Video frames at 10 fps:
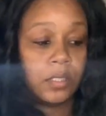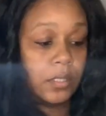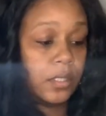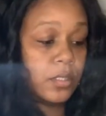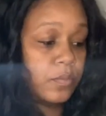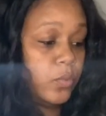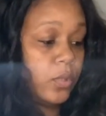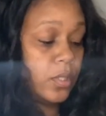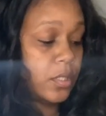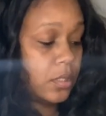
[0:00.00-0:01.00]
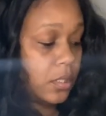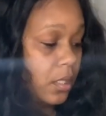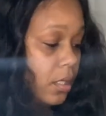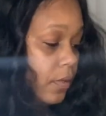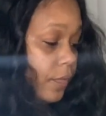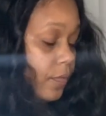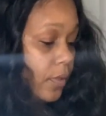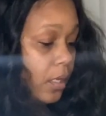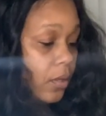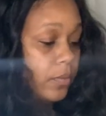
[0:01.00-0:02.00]
There's more stuff.
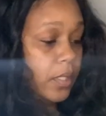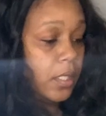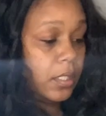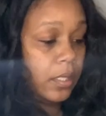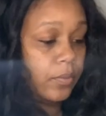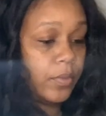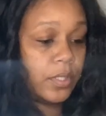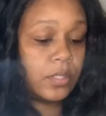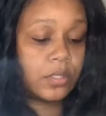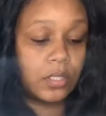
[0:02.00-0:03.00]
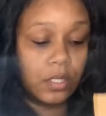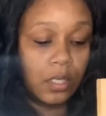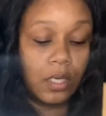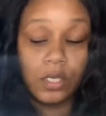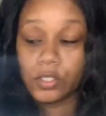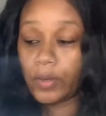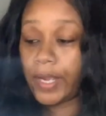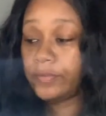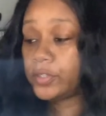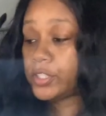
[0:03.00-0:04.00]
Oh, then there was... So
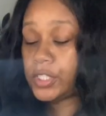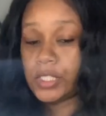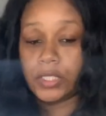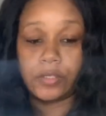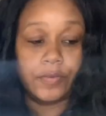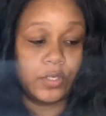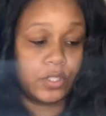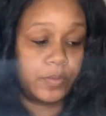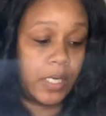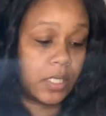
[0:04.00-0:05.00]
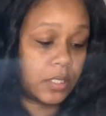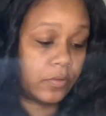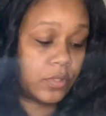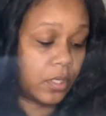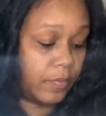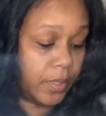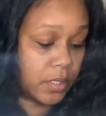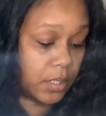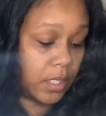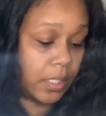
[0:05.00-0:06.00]
after she sent the first box of stuff, because
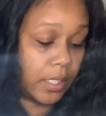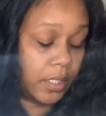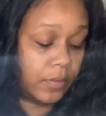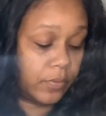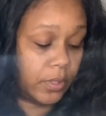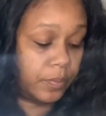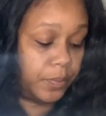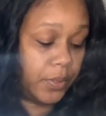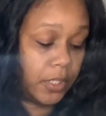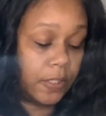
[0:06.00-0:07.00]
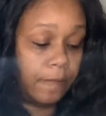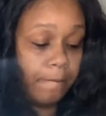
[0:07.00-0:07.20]
again, I didn't really put...